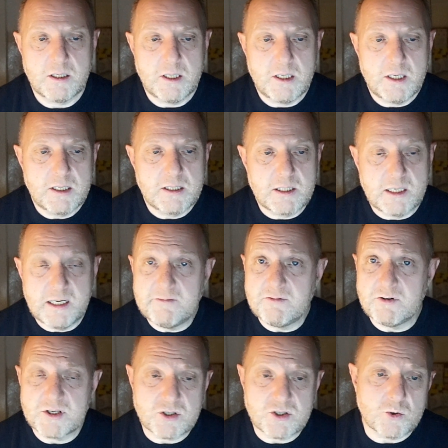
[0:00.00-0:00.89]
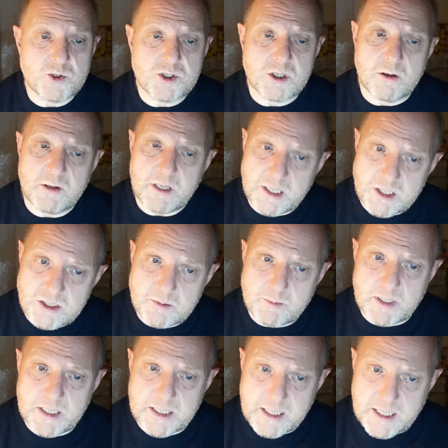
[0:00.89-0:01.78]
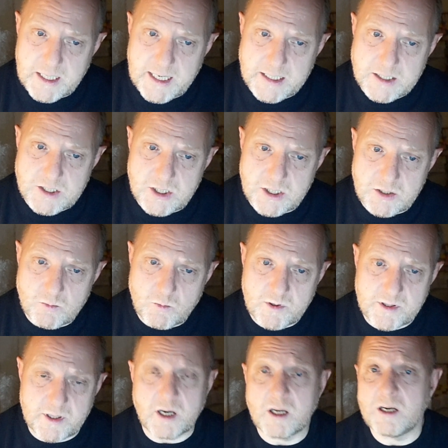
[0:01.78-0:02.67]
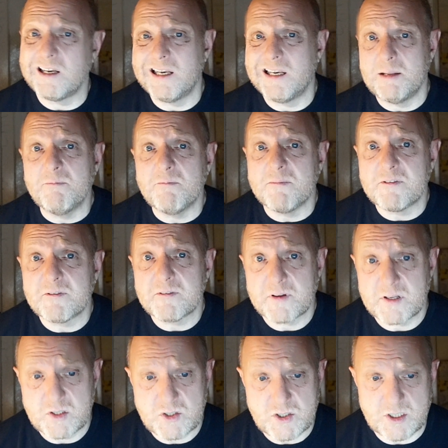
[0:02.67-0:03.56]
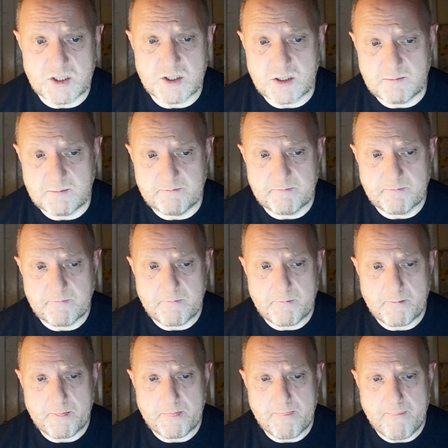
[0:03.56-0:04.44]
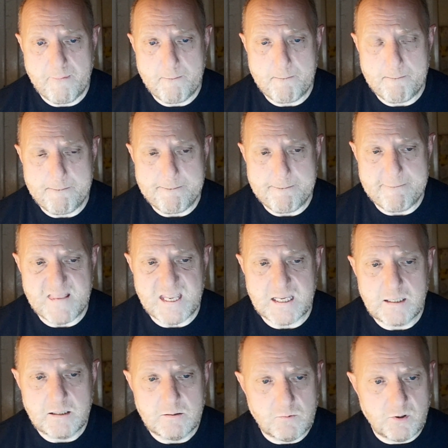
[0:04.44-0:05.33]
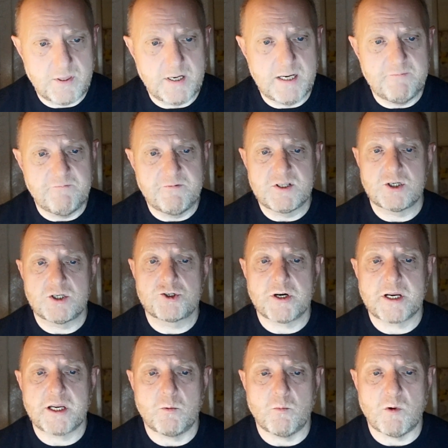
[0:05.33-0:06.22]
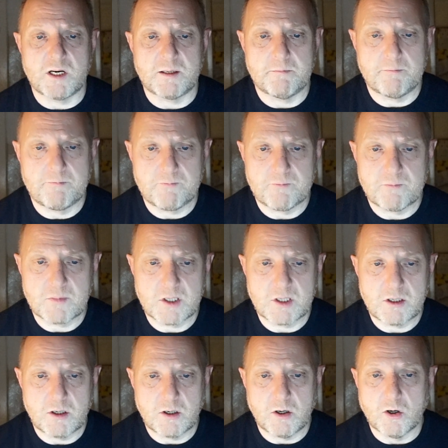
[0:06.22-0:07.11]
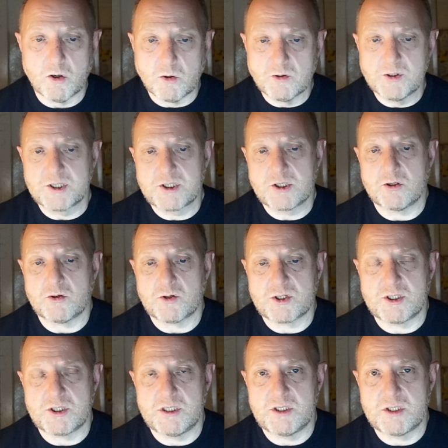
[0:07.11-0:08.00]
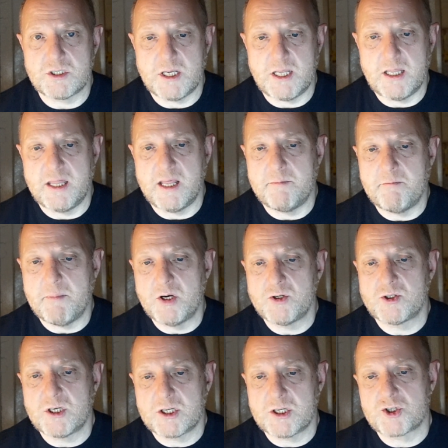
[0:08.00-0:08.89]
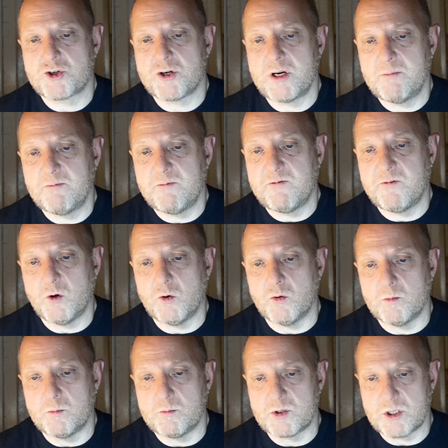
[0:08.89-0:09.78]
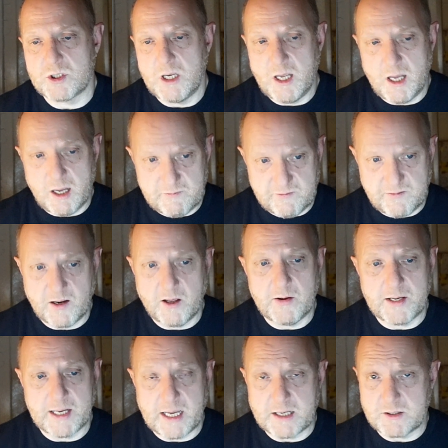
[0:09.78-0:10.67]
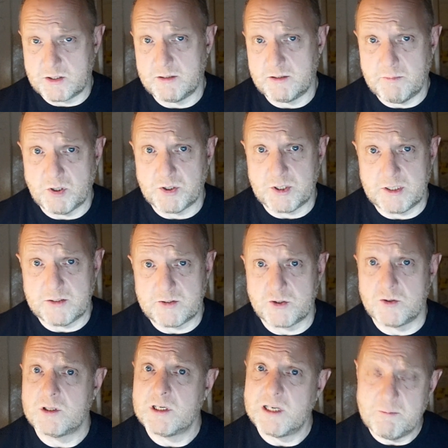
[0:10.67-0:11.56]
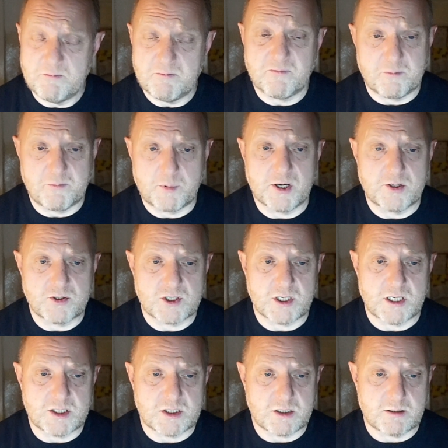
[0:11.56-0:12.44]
The liver is also intimately connected with our lymph system. Well, the lymph is a tricky one. All the toxins in their most extreme forms are flowing out of the body through the lymph process.